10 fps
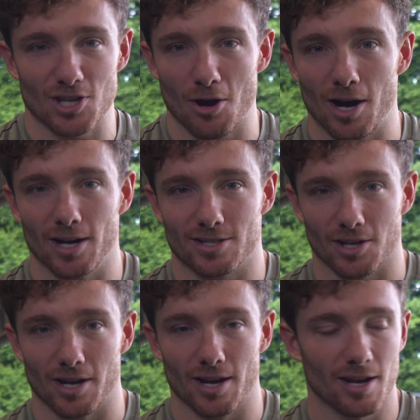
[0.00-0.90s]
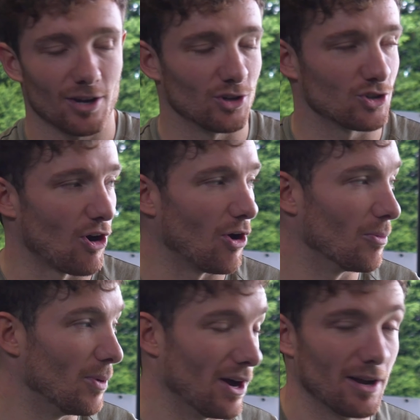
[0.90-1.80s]
so hard to control,
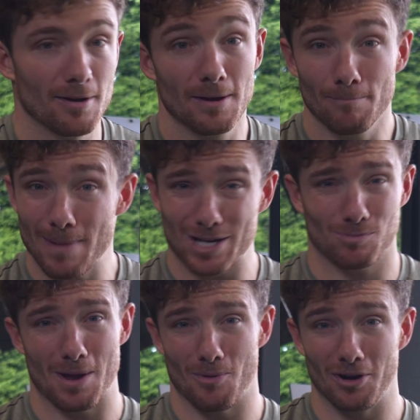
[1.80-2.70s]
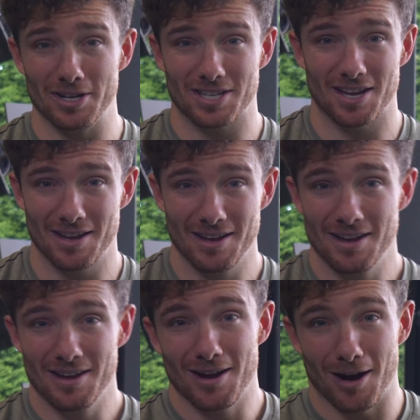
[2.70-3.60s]
but match play wise,
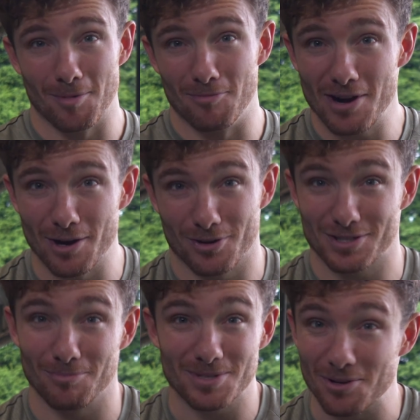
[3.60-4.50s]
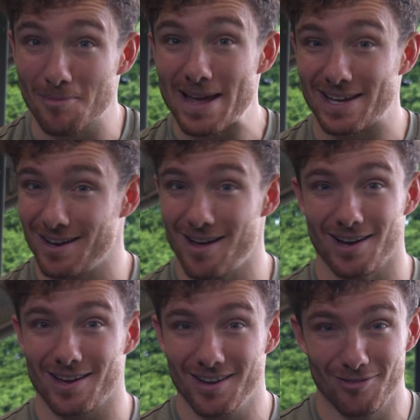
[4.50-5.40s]
I'm unreal because I'm still making
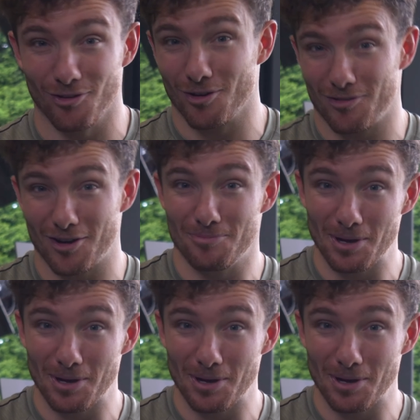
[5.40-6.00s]
like 4 or 5